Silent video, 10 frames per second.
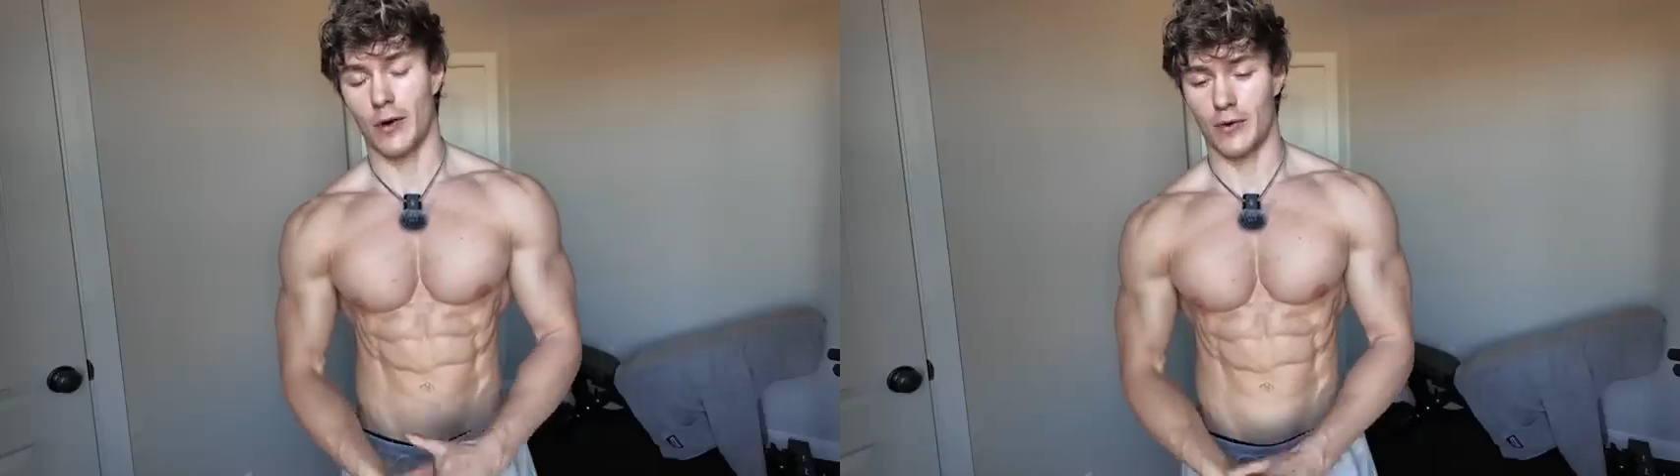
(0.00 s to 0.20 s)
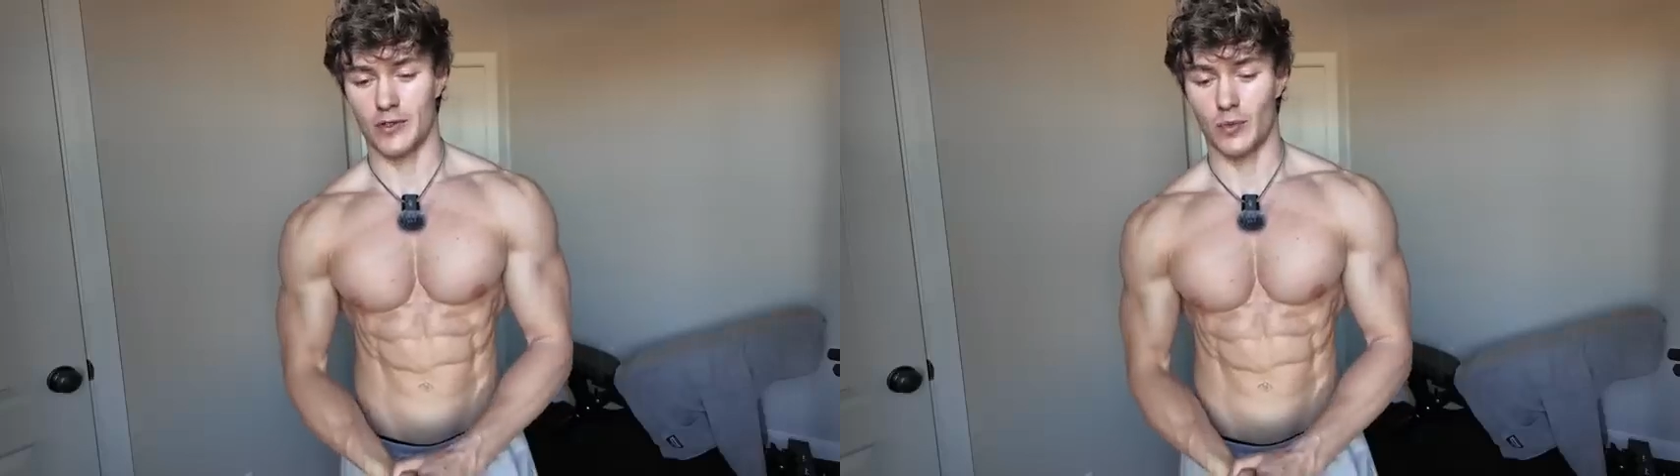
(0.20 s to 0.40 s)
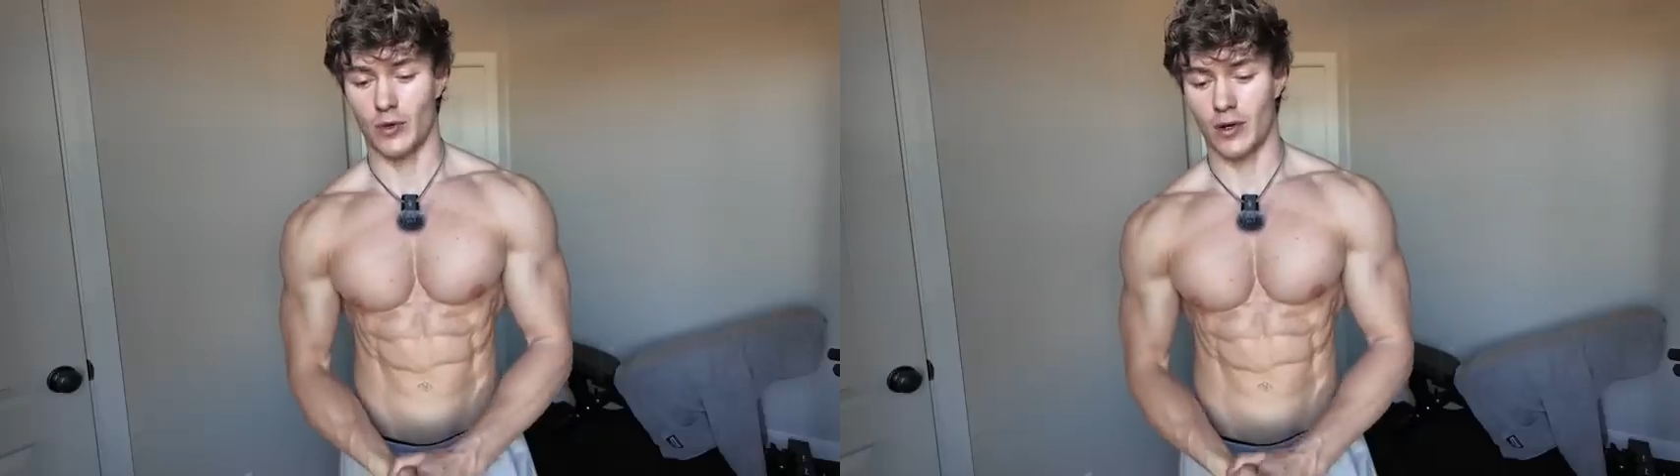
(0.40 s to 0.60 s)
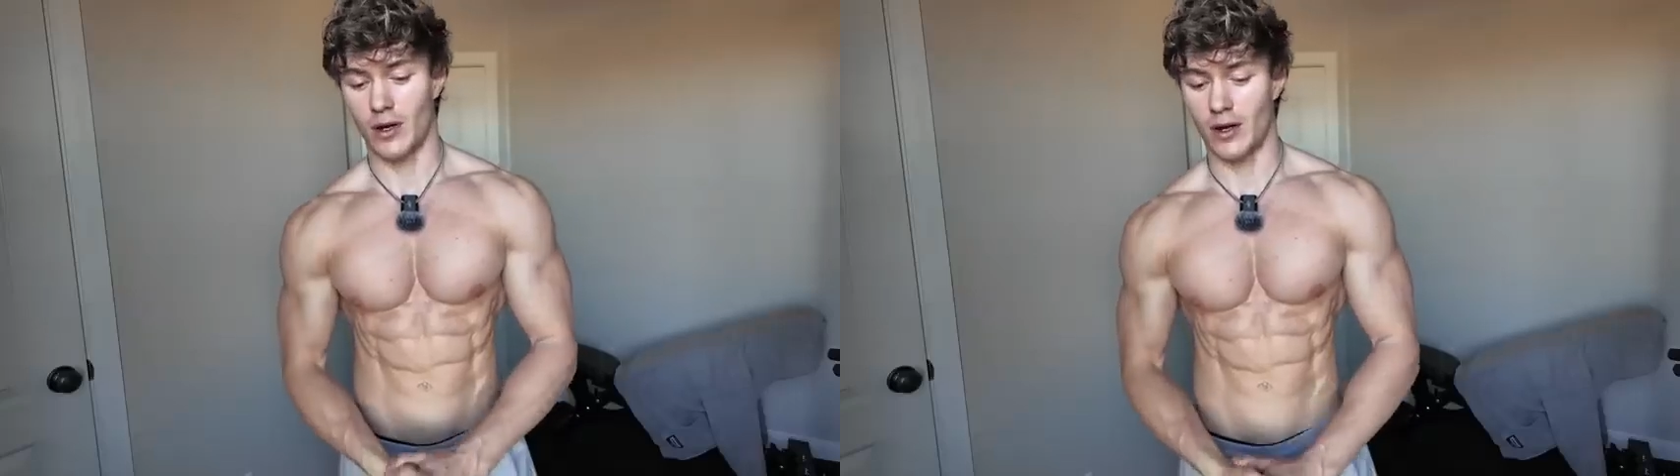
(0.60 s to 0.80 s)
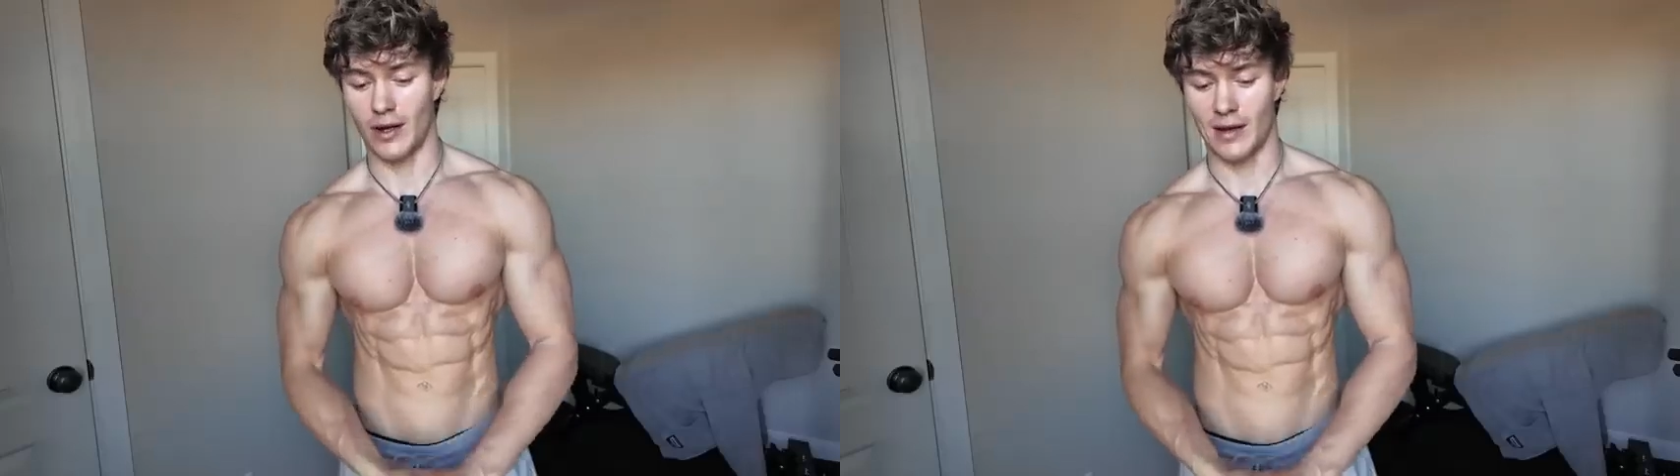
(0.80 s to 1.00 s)
focus more
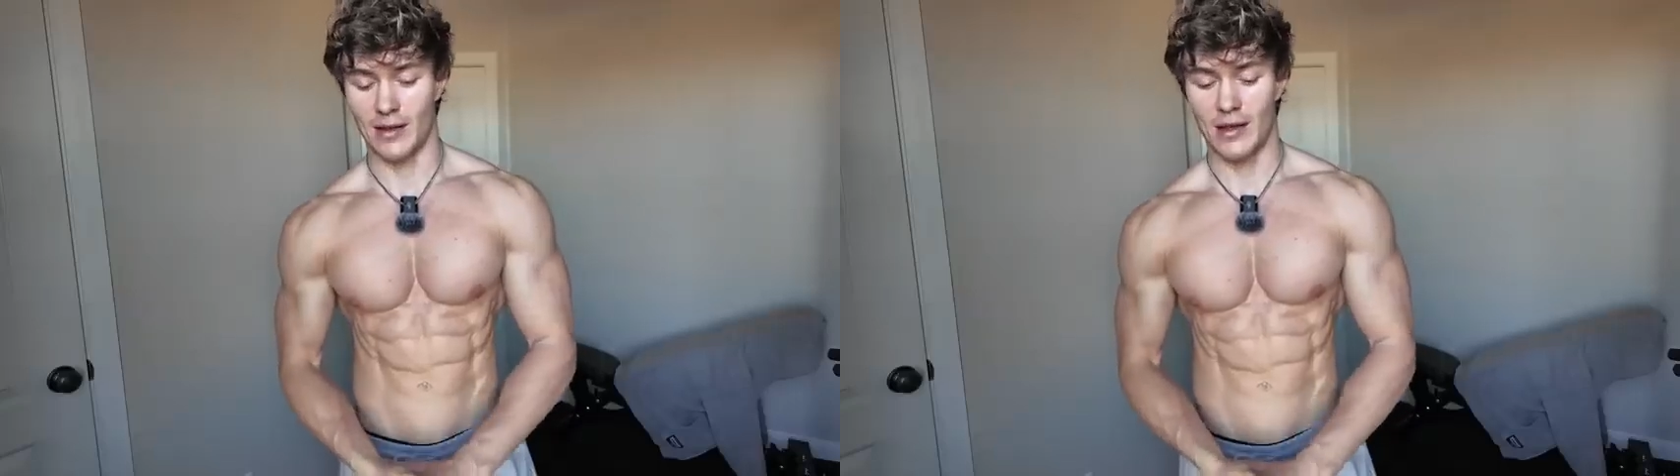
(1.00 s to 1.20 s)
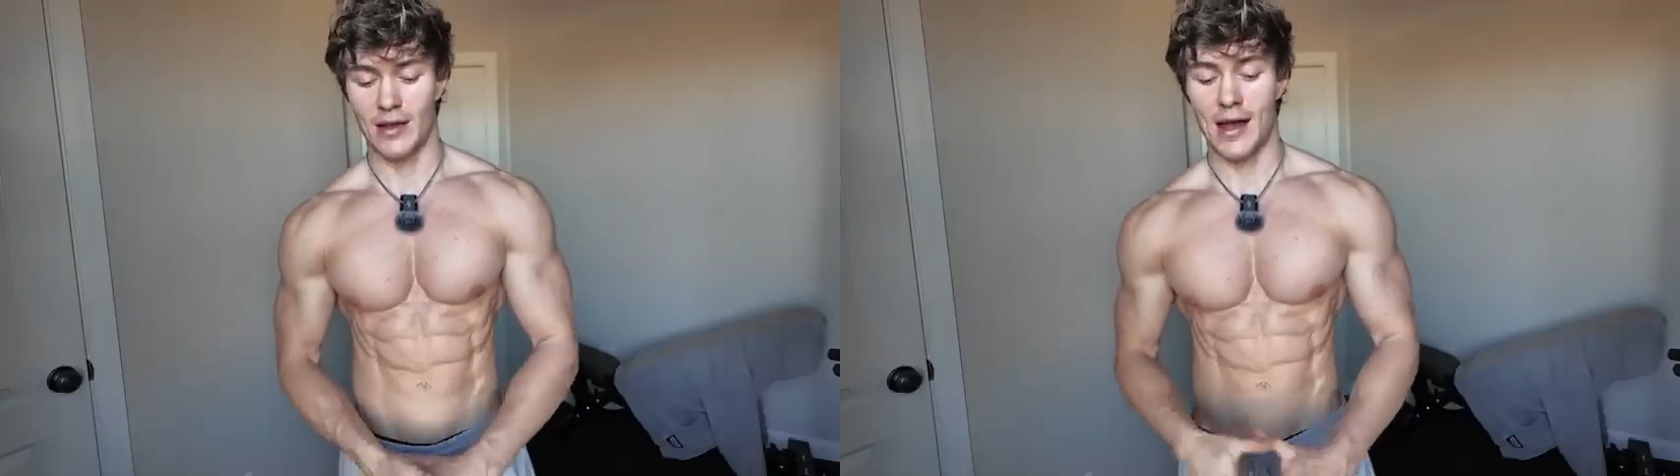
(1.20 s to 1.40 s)
on